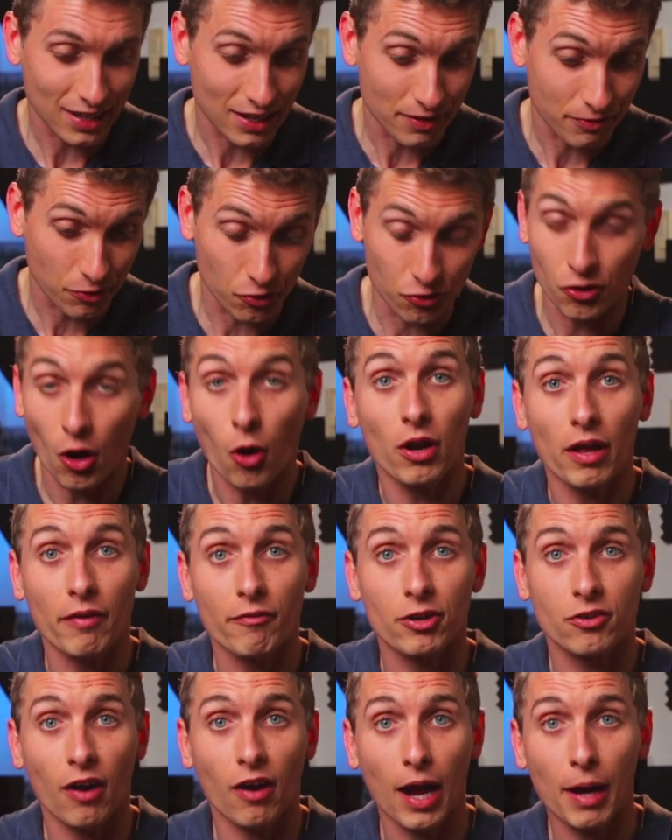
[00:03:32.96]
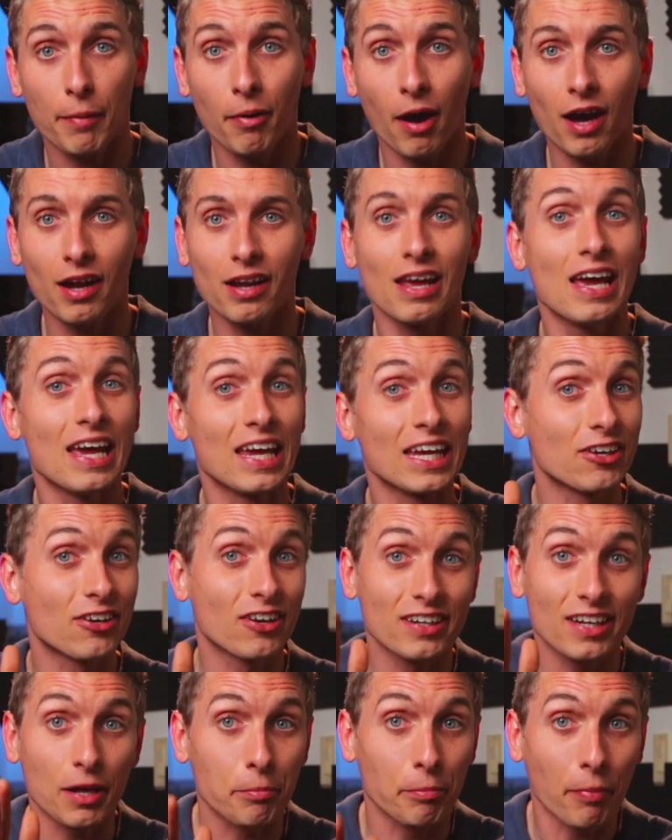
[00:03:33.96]
if you don't have a tripod, you can
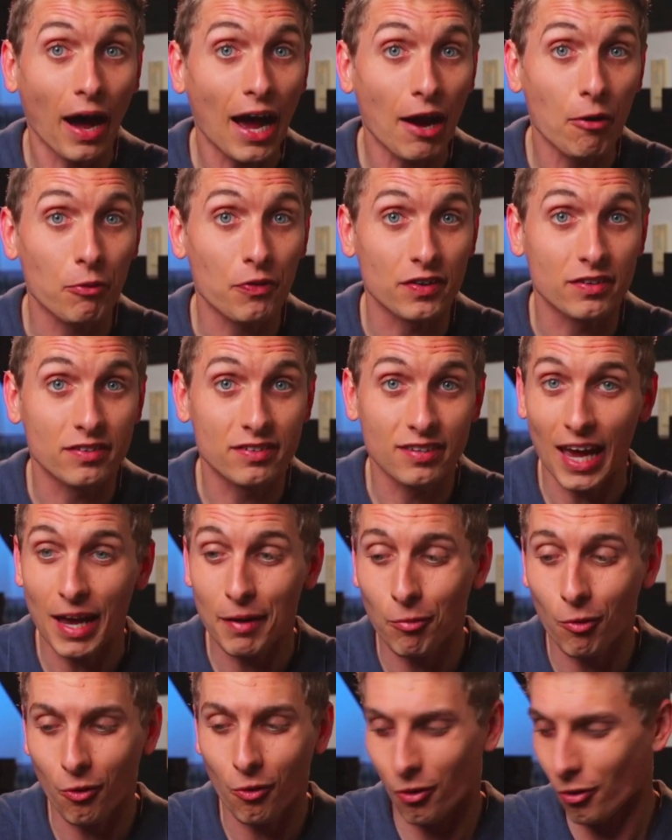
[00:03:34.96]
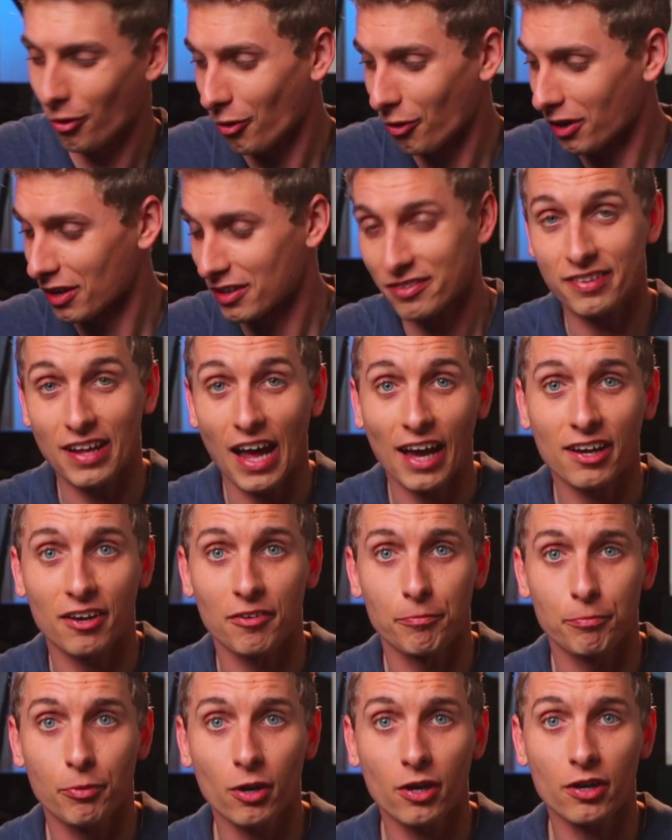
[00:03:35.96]
get by with a table or a stack
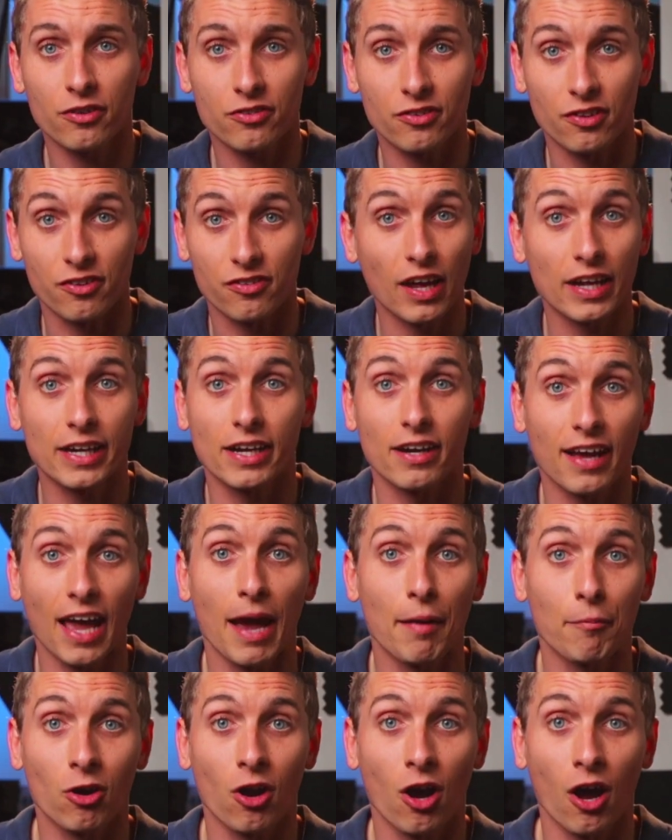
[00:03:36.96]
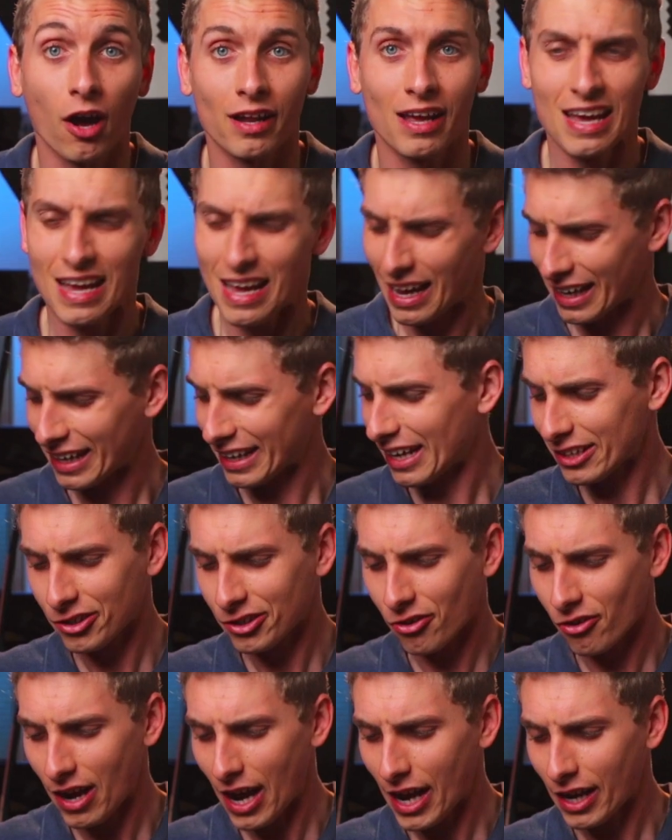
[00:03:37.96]
of books to set your camera on. Get
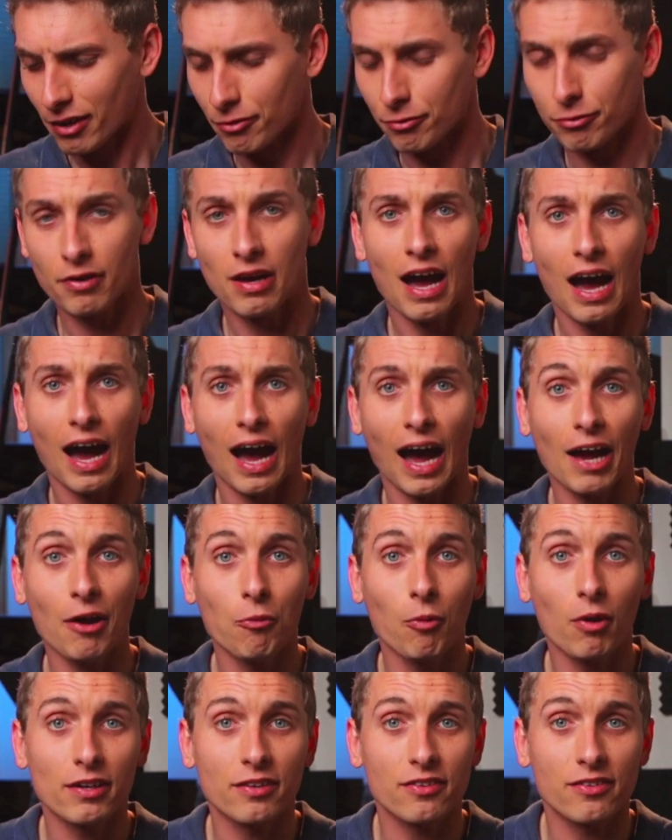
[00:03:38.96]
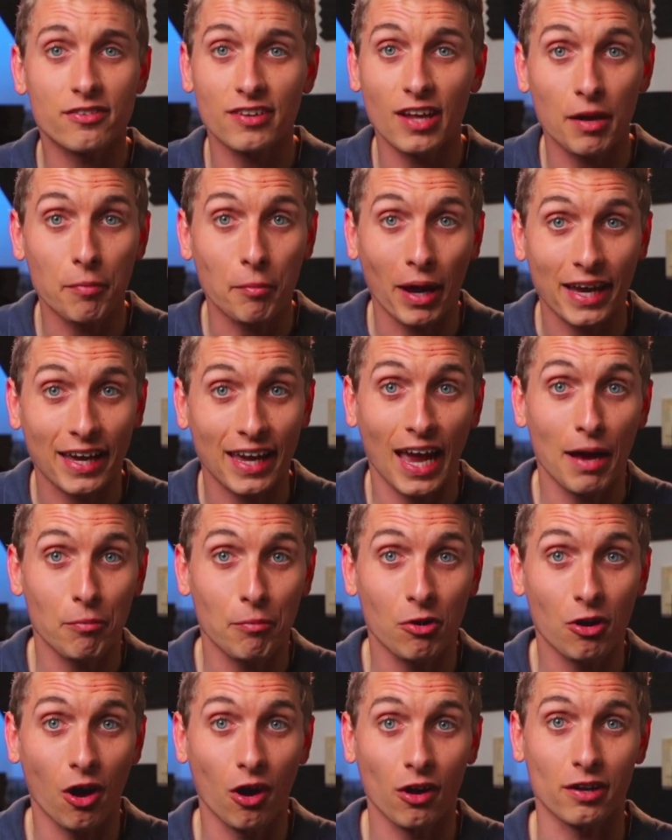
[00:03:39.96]
creative. I once set my
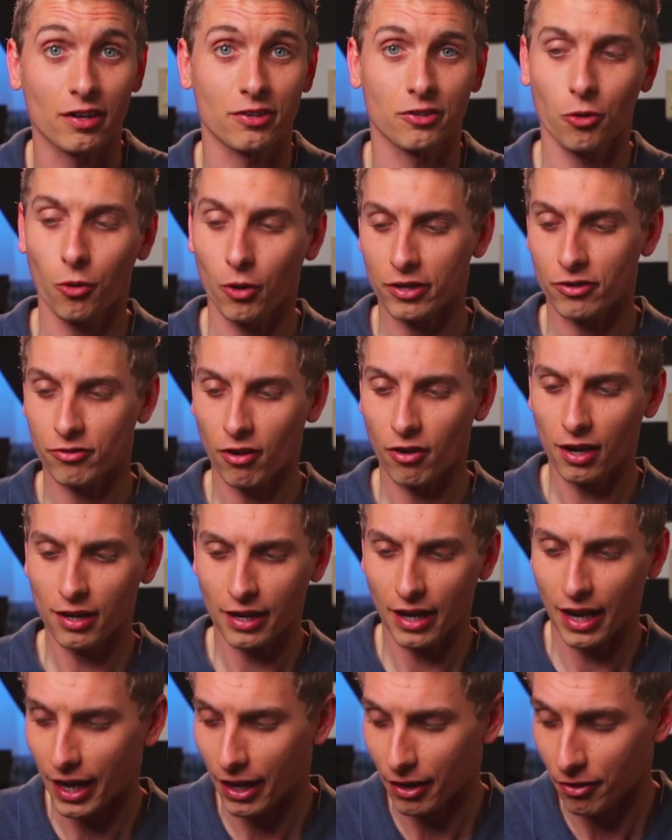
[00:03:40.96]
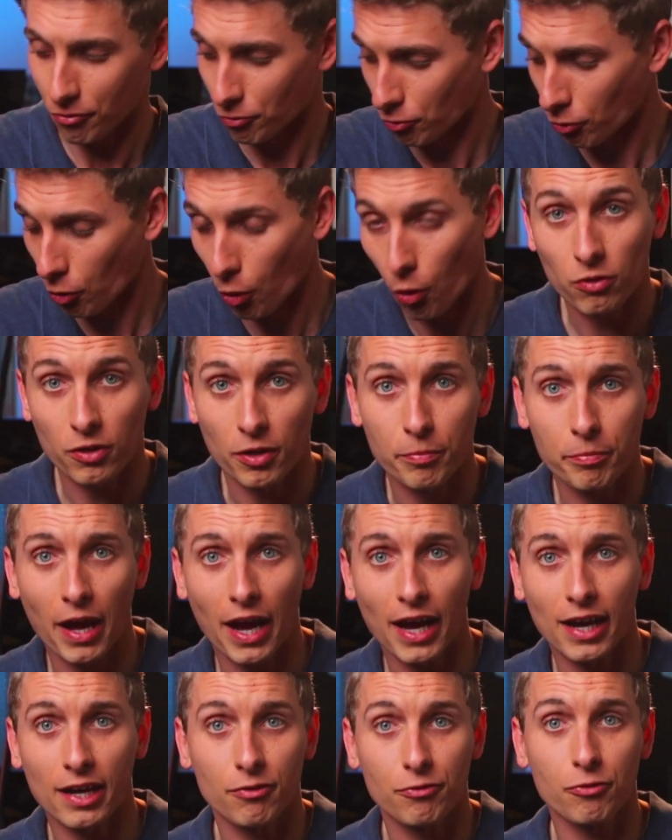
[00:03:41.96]
camera on a toy truck and rolled it
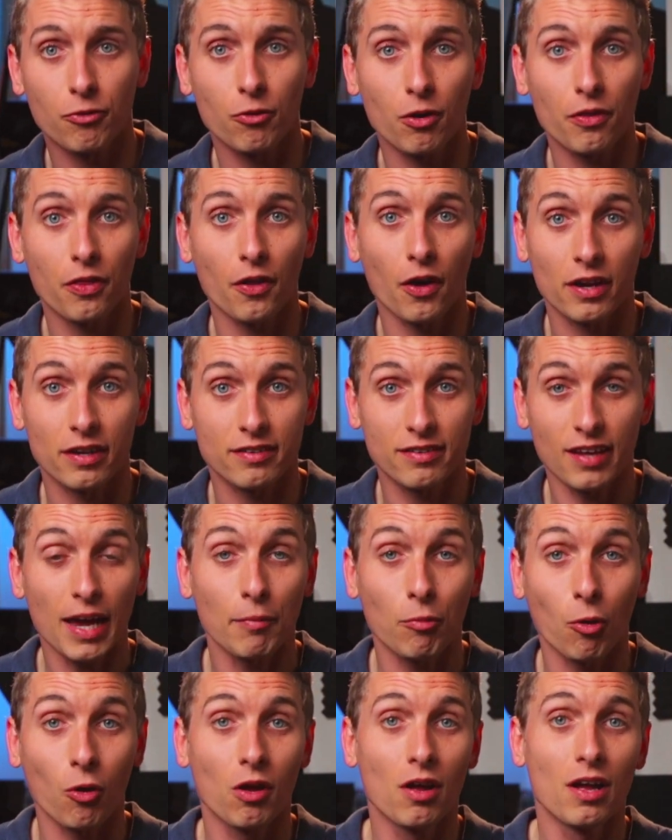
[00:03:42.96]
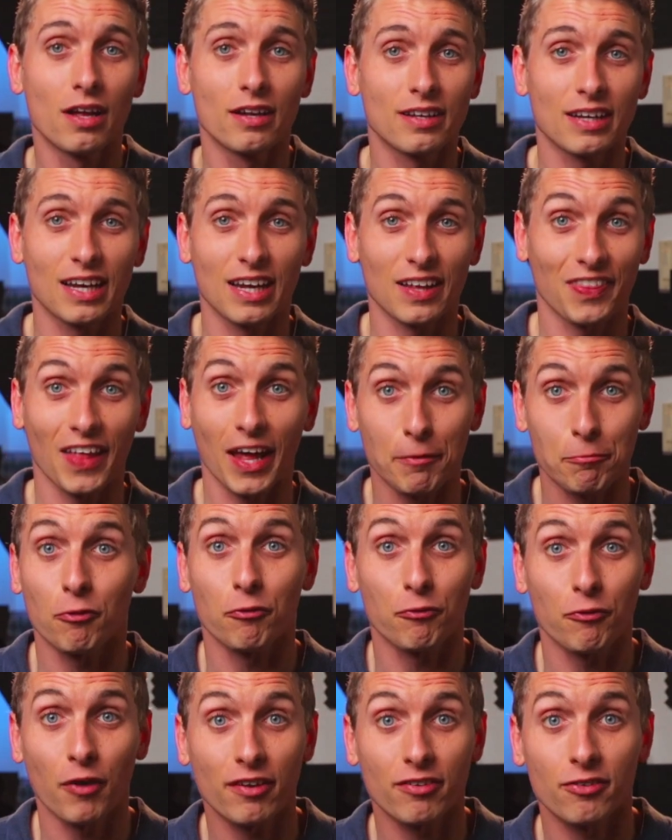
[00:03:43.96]
back and forth on a table to get that
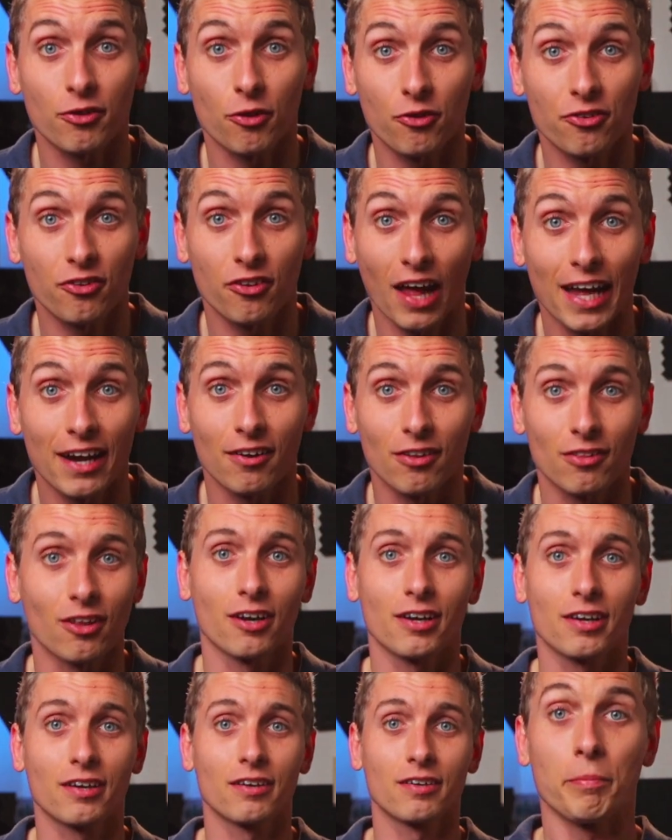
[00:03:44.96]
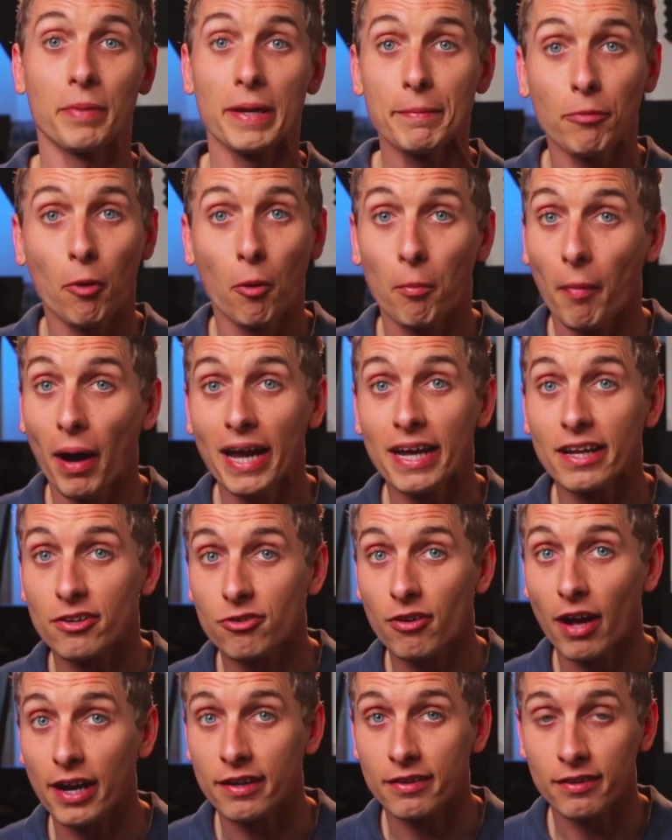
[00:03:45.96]
professional slider look. People might
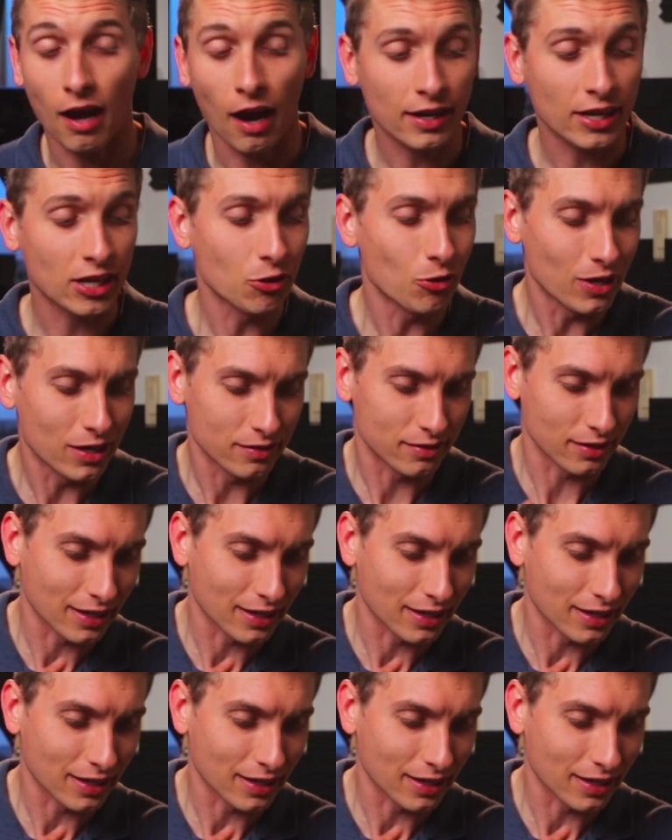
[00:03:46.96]
try to talk you into